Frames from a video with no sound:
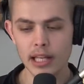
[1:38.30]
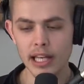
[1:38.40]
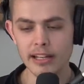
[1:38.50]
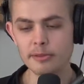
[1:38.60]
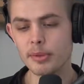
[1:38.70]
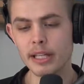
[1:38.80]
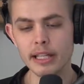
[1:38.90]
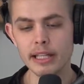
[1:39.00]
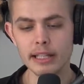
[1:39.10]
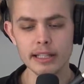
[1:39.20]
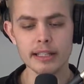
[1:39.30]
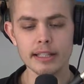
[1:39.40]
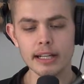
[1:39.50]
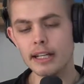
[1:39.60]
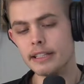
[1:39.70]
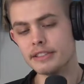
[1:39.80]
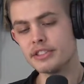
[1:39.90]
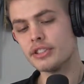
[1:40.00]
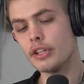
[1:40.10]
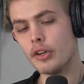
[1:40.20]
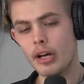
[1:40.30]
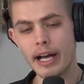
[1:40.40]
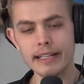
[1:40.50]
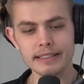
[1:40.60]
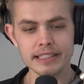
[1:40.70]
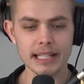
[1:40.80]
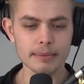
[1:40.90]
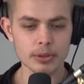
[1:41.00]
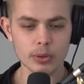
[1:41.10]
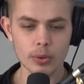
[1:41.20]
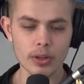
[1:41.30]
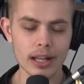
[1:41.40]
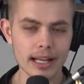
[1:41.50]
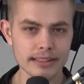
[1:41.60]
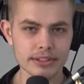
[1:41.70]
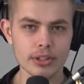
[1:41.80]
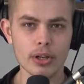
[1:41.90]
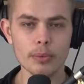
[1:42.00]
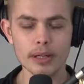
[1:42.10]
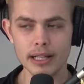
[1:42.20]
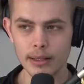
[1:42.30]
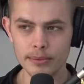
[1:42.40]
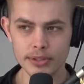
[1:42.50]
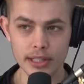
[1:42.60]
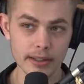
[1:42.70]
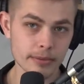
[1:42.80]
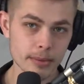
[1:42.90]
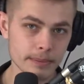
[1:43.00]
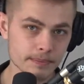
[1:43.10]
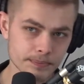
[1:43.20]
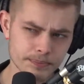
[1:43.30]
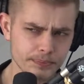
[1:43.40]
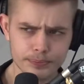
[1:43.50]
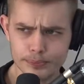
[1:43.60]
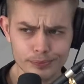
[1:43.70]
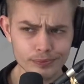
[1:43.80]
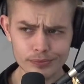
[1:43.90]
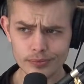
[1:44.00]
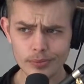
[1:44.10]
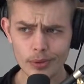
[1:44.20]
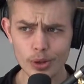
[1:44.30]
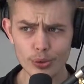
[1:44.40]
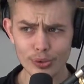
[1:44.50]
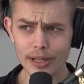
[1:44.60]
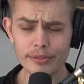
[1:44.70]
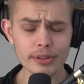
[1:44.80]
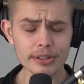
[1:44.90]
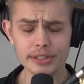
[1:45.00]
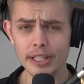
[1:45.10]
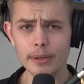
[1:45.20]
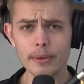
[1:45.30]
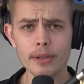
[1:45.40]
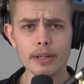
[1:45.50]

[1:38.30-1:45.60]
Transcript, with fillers: Everybody is has skeptical glasses on when it comes to the government. Rightfully so.